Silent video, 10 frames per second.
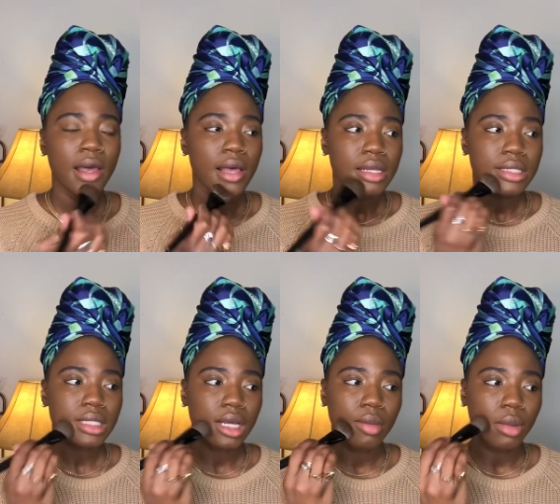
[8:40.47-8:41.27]

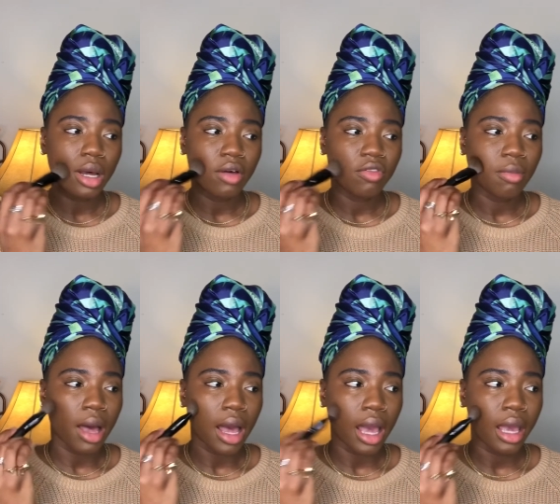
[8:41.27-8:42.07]
some of
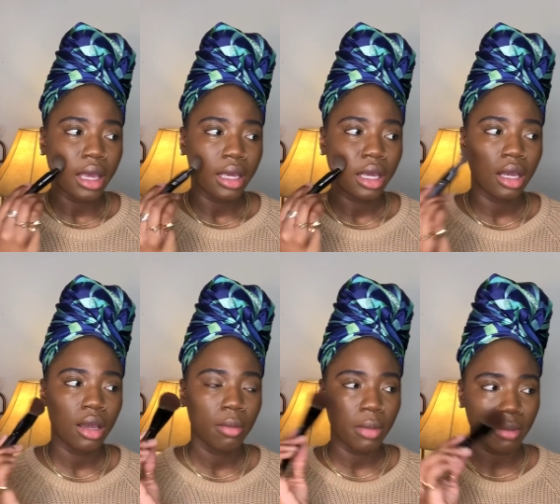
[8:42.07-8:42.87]
my
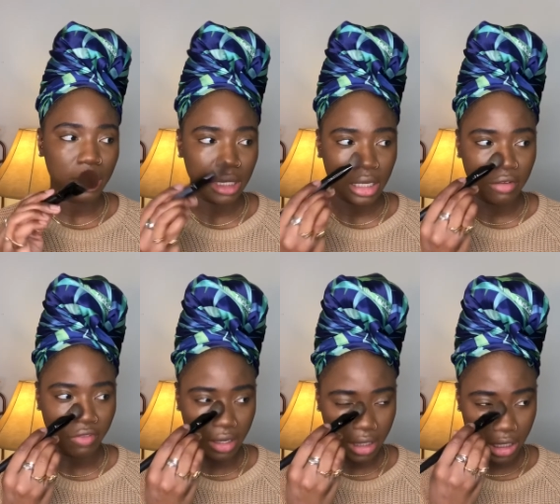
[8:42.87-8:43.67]
Maybelline
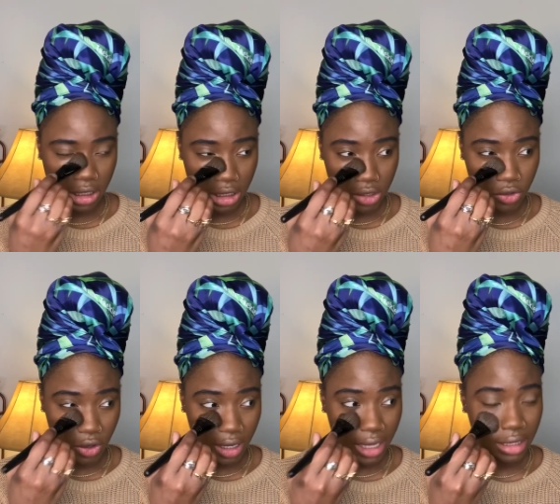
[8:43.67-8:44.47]
foundations are
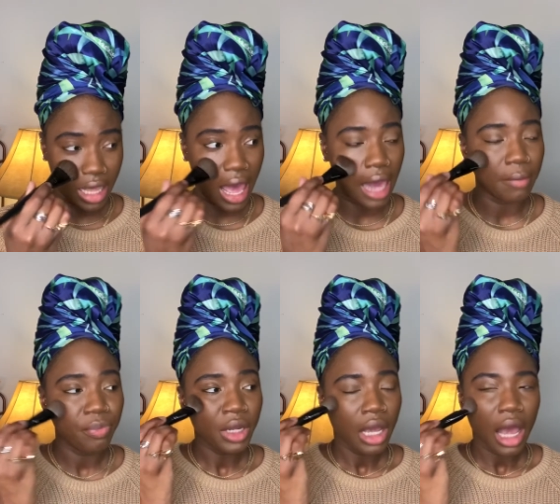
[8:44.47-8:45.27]
like that.
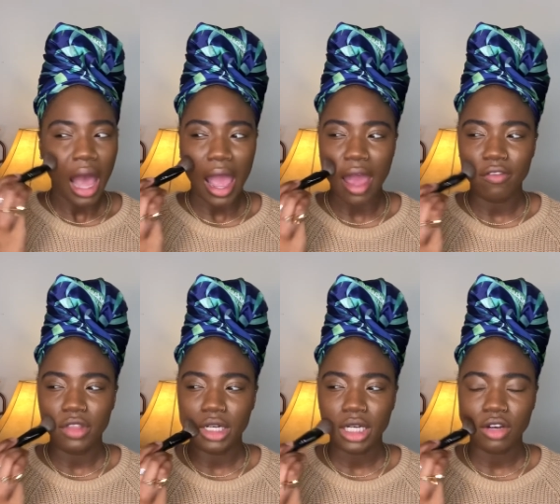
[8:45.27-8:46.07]
I have
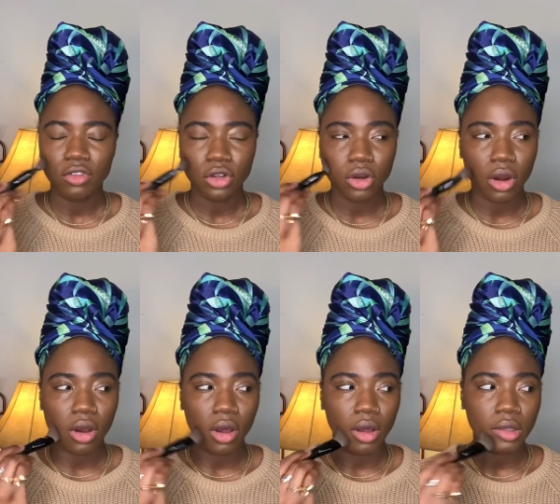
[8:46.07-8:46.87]
the
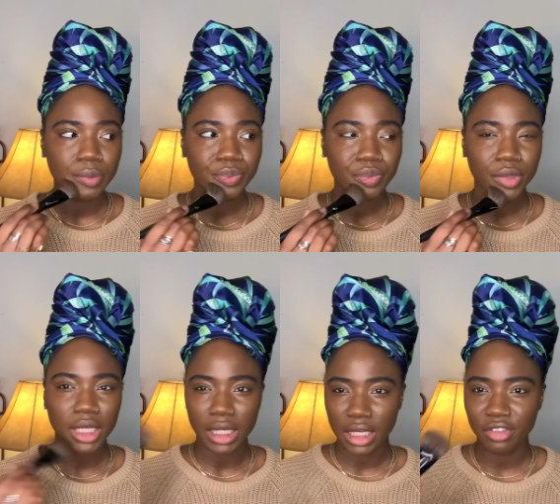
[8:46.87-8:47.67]
Covergirl
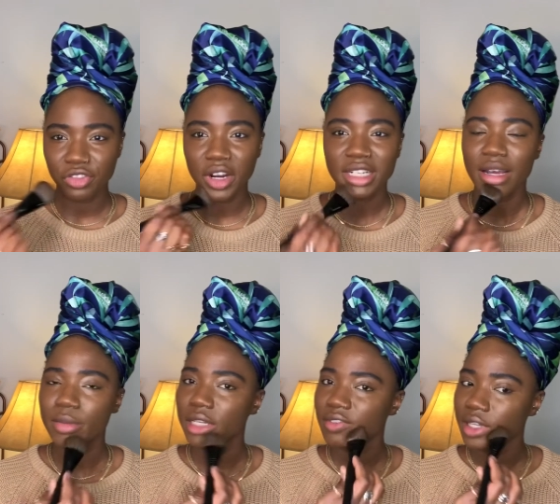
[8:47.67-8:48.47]
Clean Fresh, I
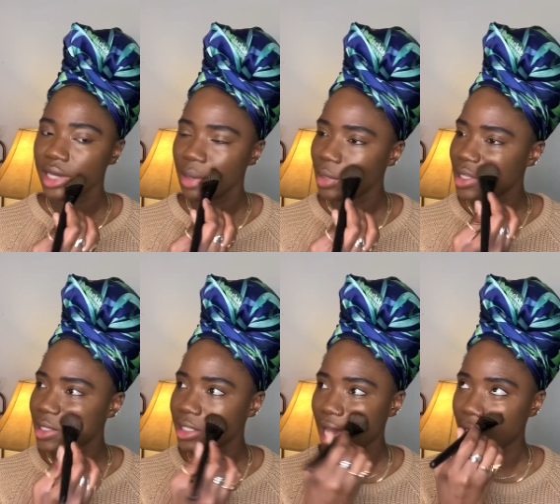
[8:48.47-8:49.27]
believe the name is.
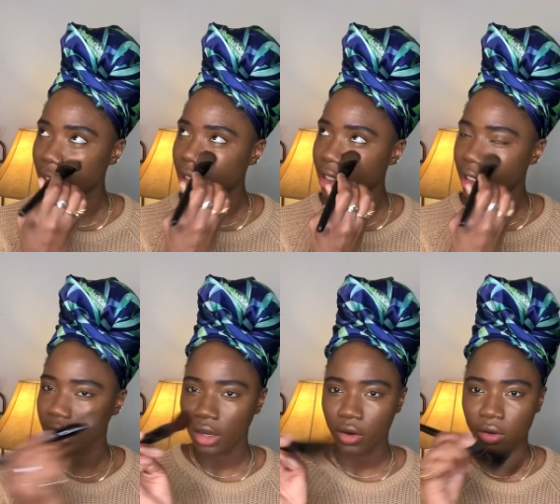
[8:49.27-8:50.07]
It's like
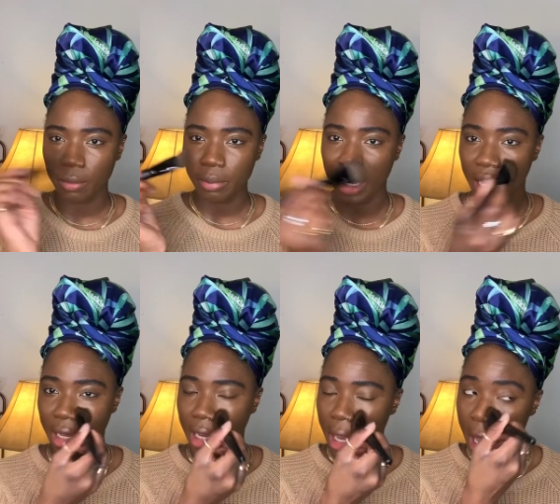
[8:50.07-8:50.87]
clear and
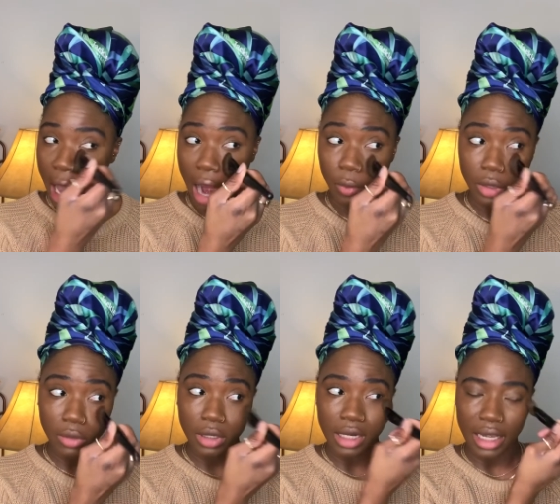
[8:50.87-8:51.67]
pink. I
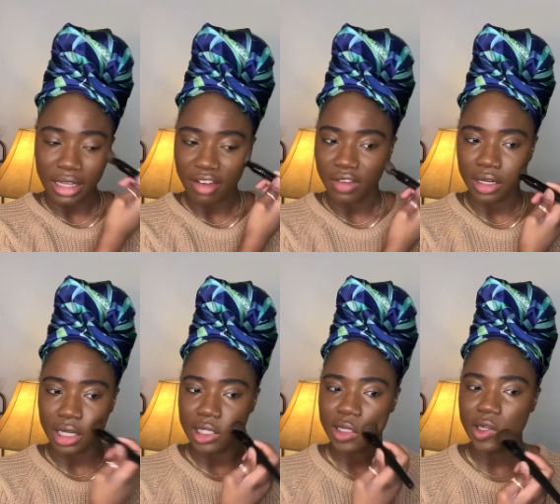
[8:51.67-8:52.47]
really like that
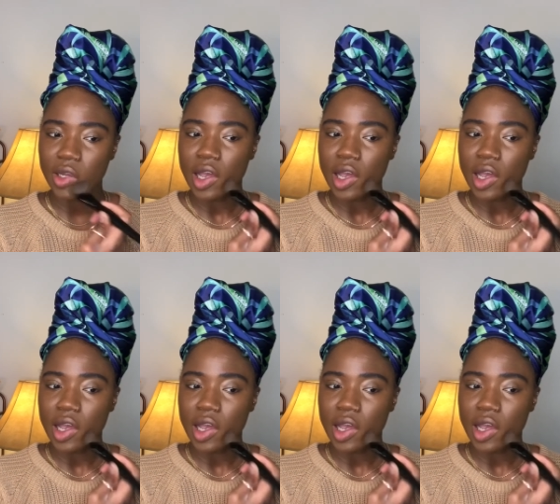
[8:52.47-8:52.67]
foundation,